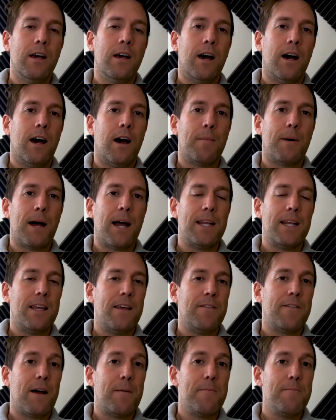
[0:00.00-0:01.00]

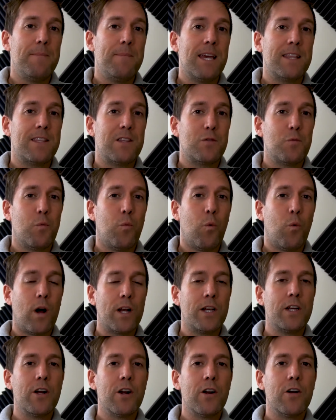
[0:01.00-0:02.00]
If I get this
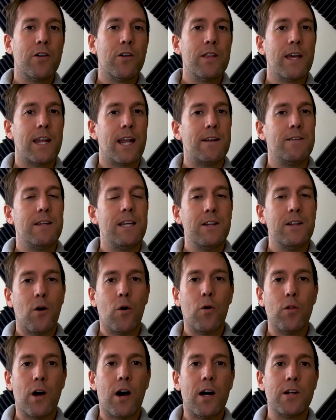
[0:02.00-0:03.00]
one girl, then I need to
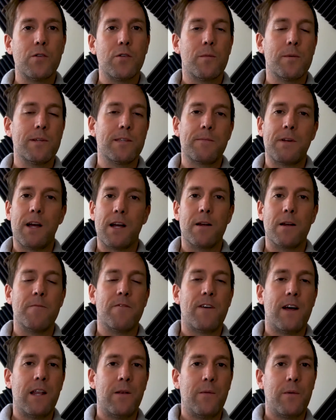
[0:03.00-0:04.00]
hold on to her because I'm not going
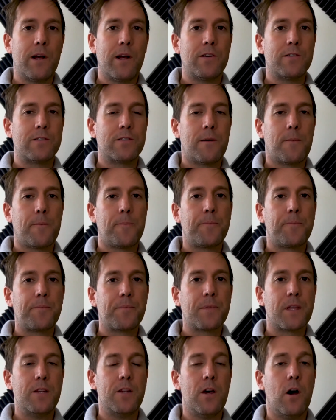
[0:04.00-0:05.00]
to find anyone else.
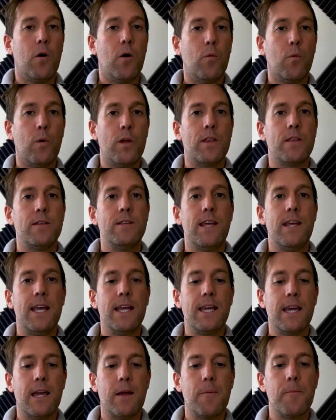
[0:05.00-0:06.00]
No, with
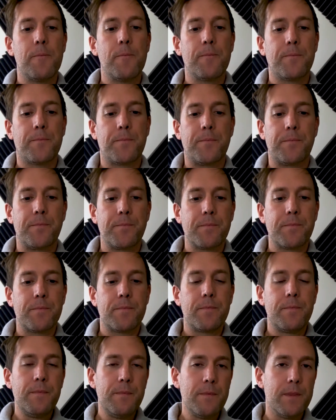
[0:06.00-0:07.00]
Daygame,
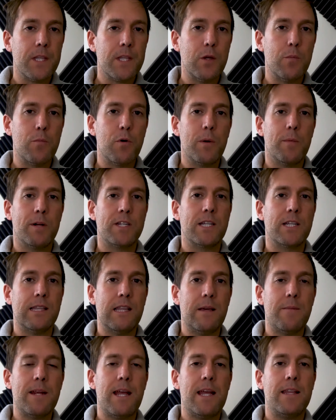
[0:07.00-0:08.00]
you pretty much
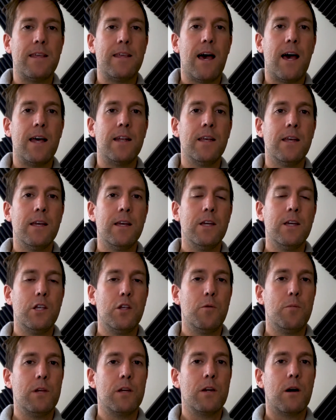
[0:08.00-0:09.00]
eliminate that.
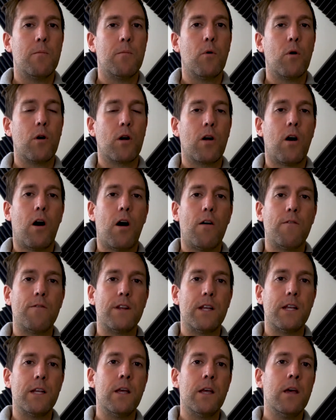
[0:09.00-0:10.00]
You become more
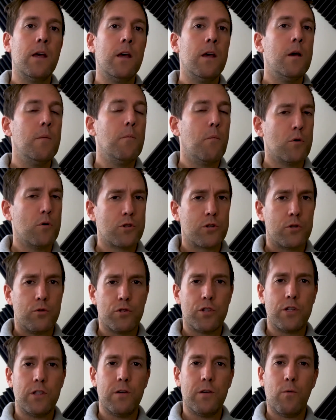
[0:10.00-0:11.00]
confident, more
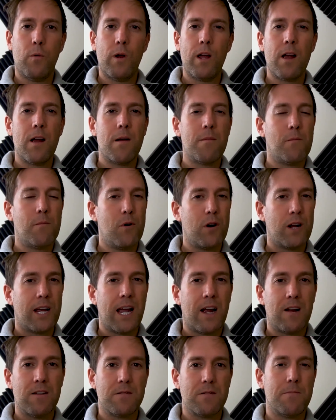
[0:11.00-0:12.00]
socially aware, more
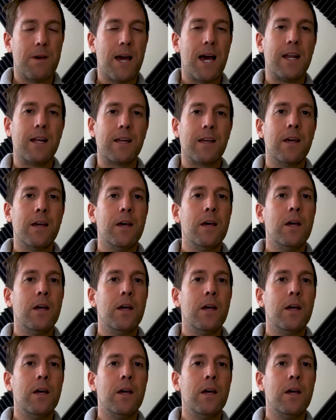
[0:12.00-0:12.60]
charismatic.